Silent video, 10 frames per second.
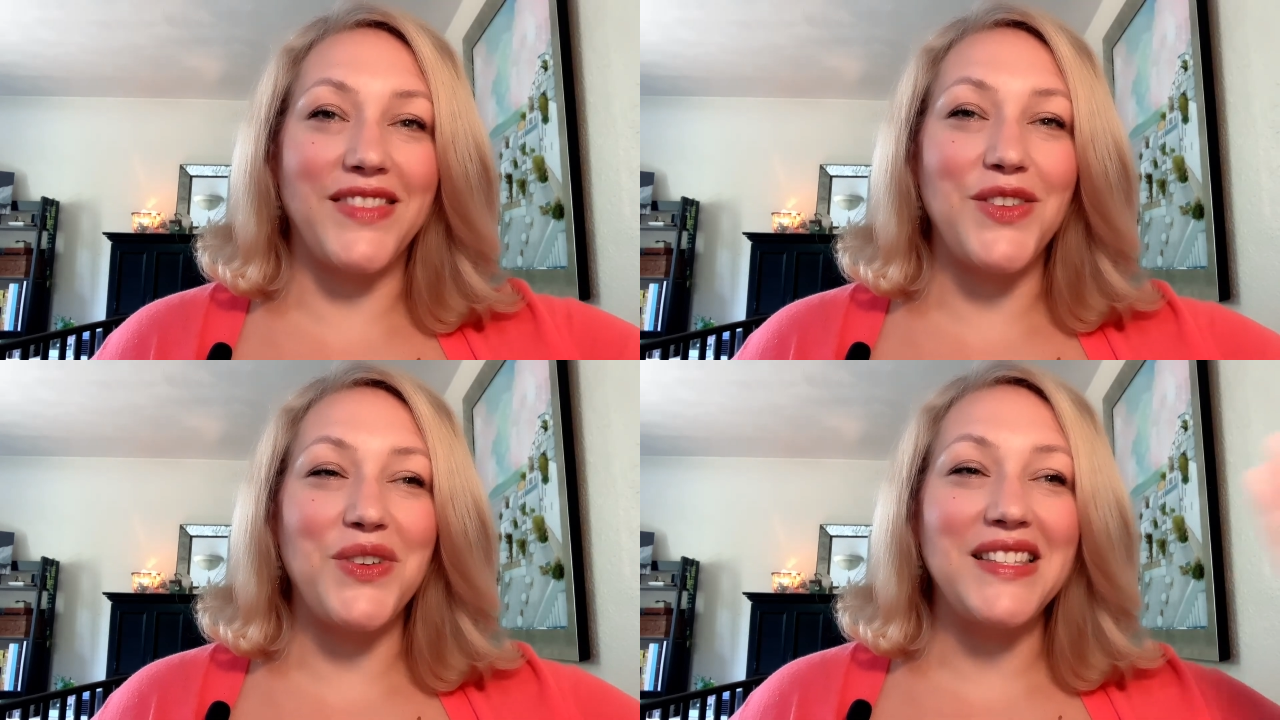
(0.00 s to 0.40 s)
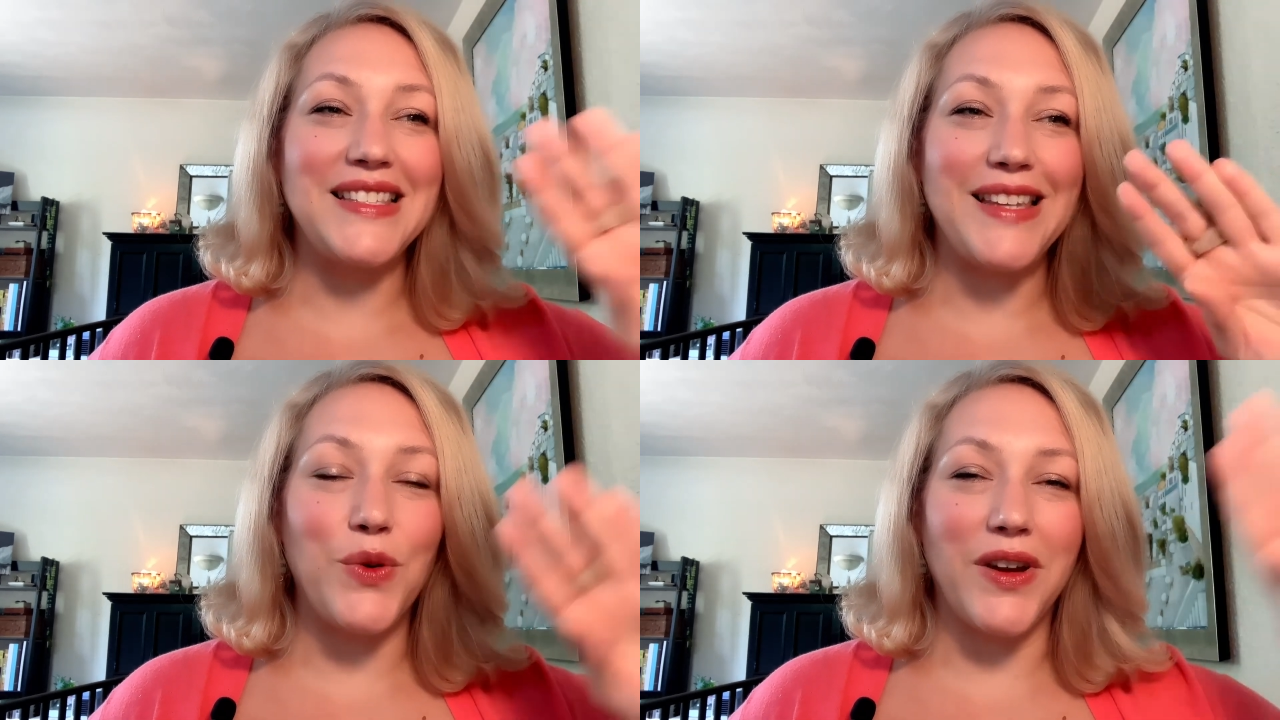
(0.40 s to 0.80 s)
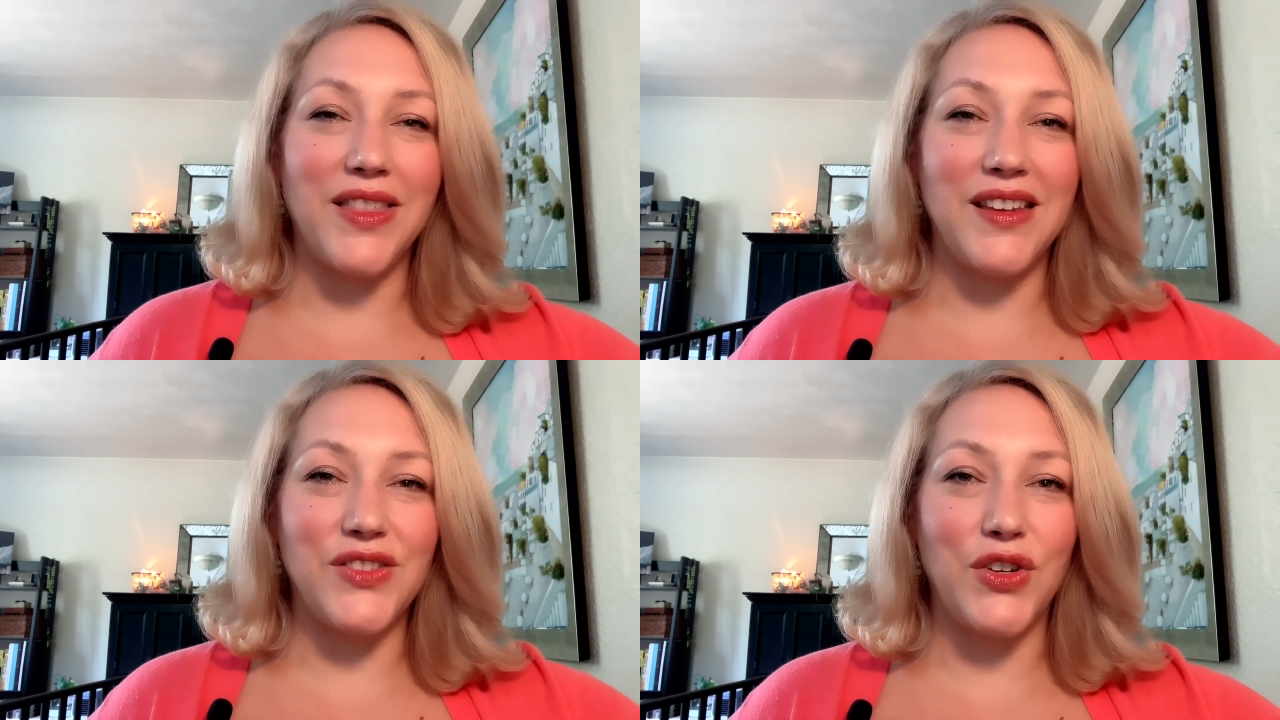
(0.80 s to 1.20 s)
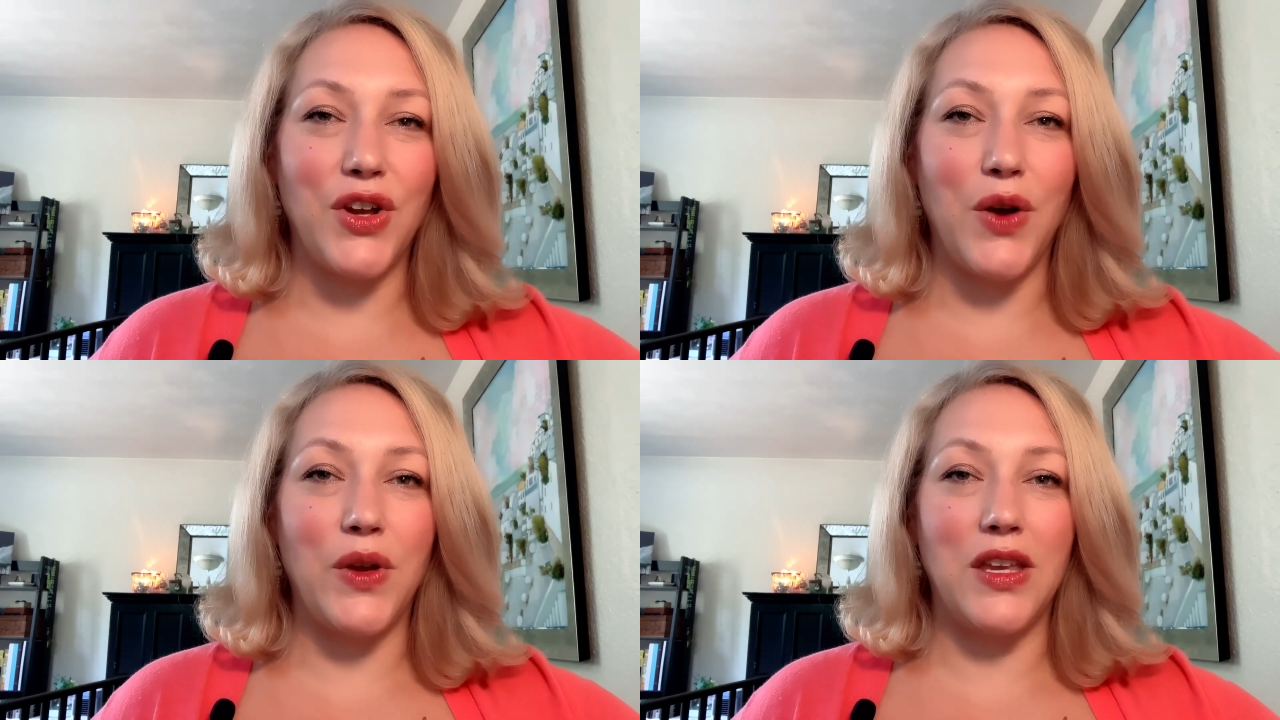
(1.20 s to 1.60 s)
you can see where things are
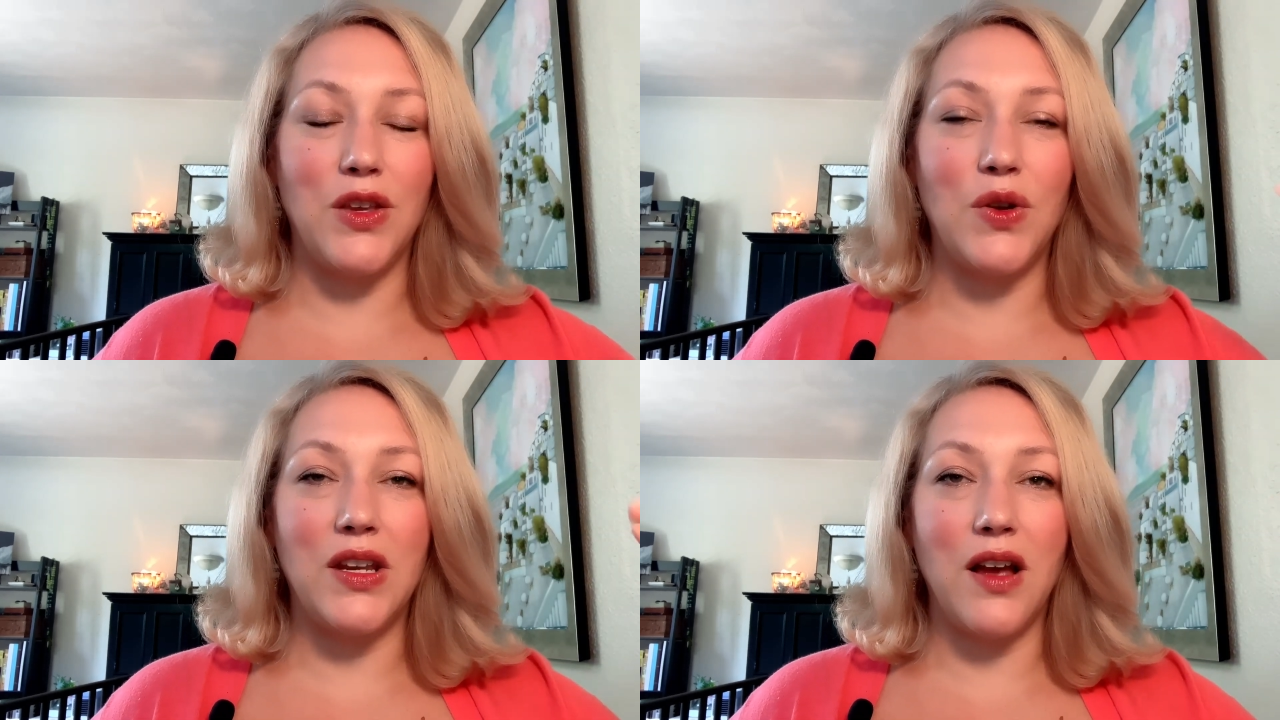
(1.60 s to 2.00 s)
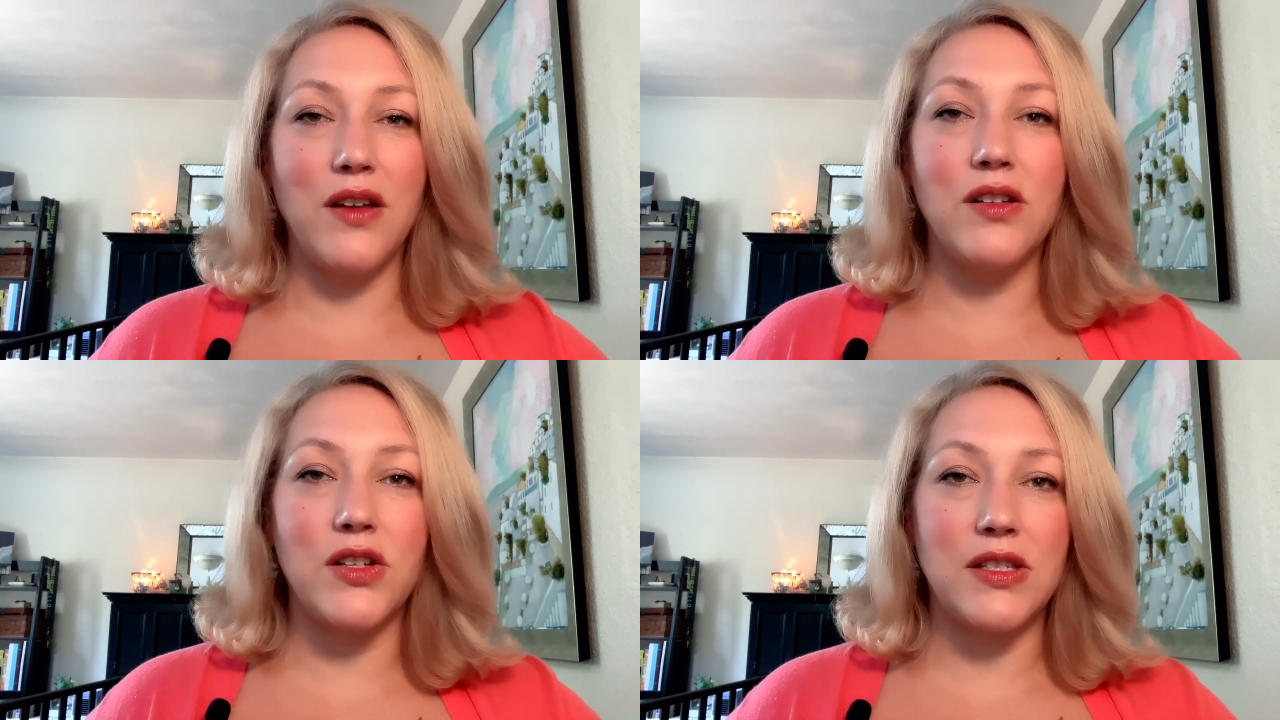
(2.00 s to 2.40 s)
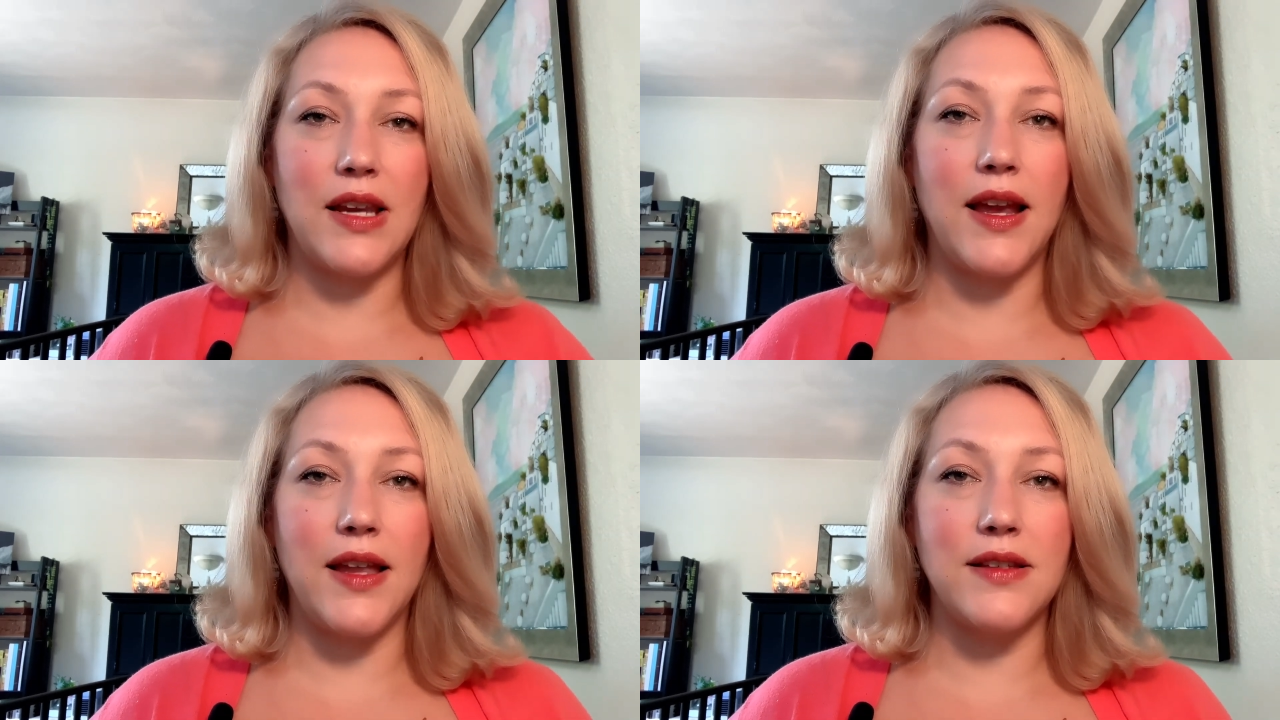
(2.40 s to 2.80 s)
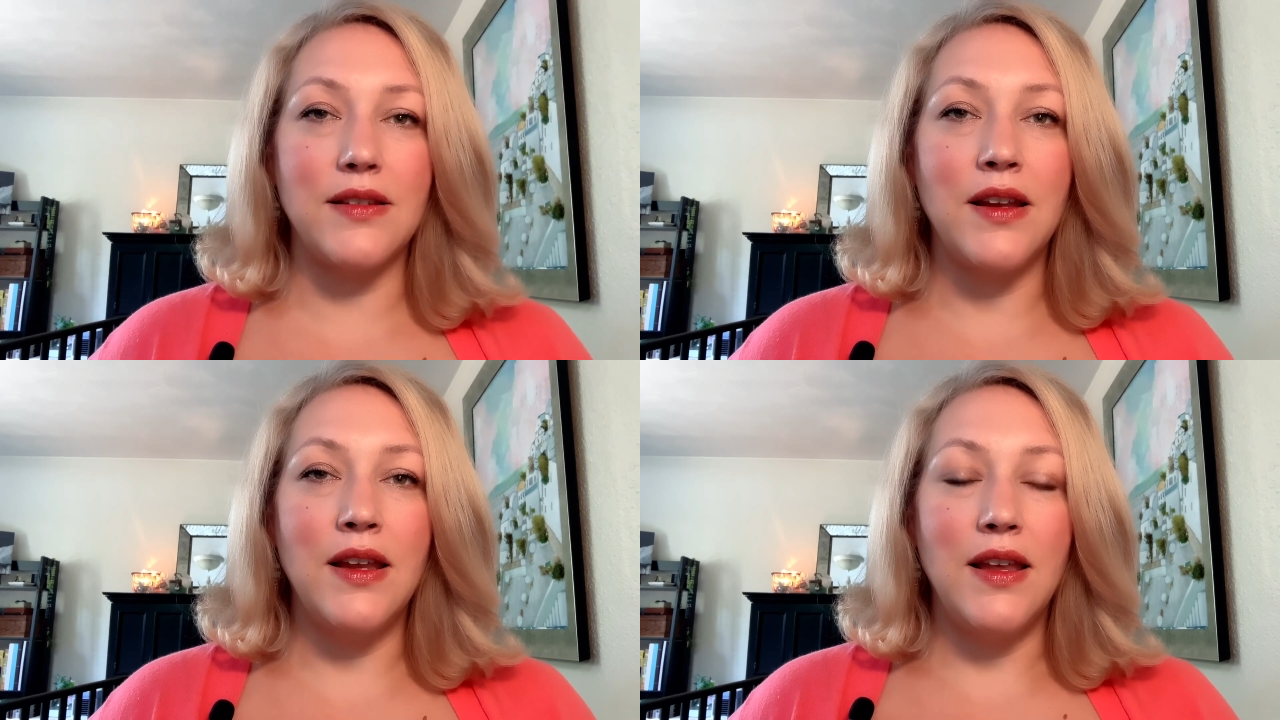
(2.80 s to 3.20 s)
going. You can
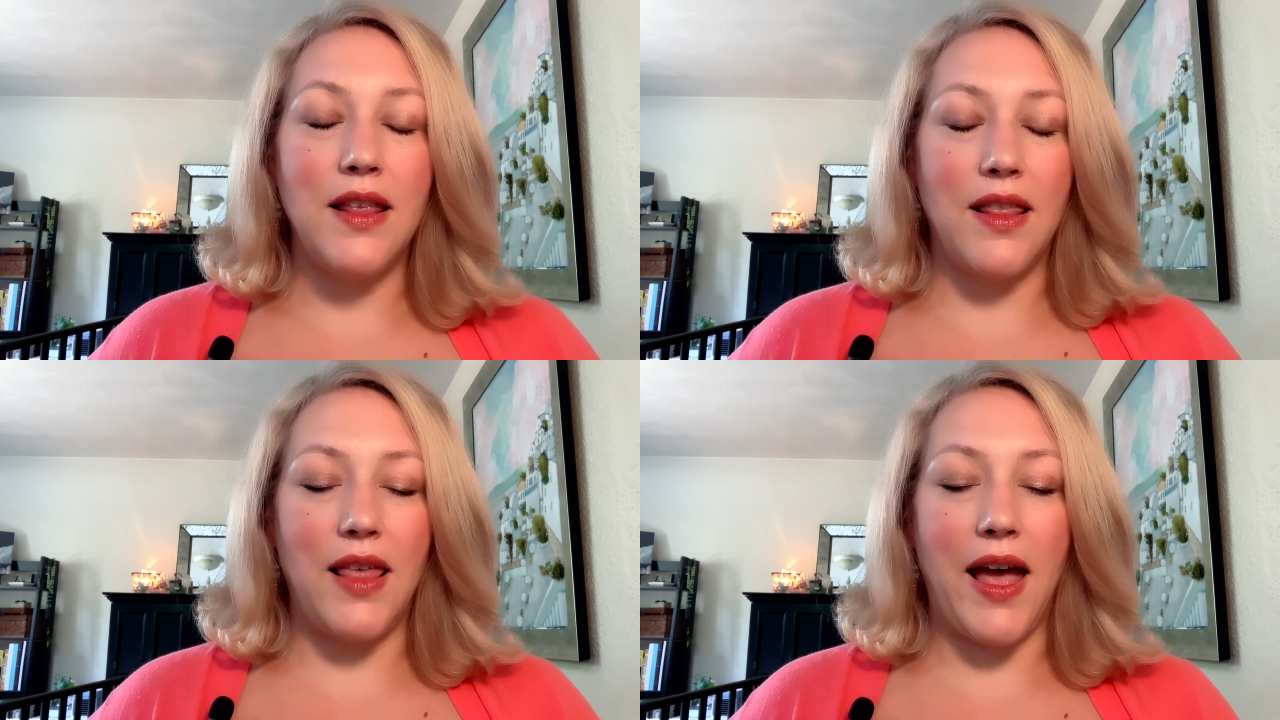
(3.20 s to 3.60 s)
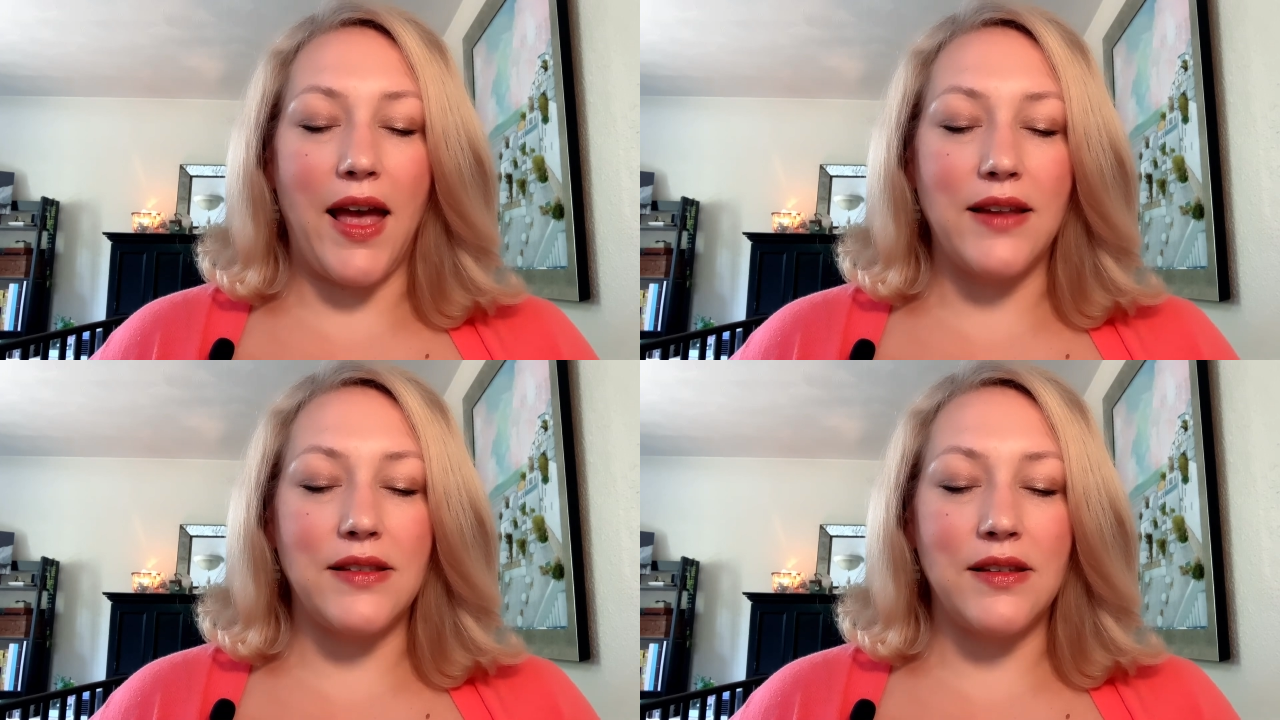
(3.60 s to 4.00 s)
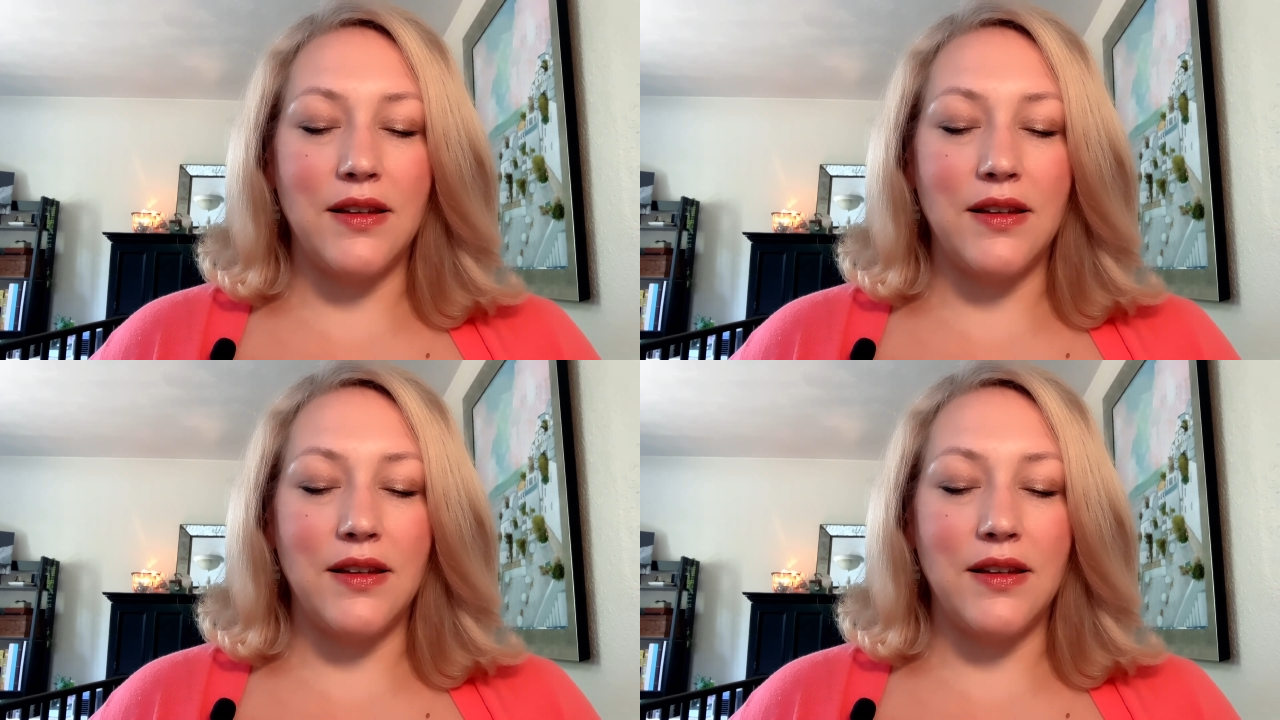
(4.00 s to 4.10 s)
understand that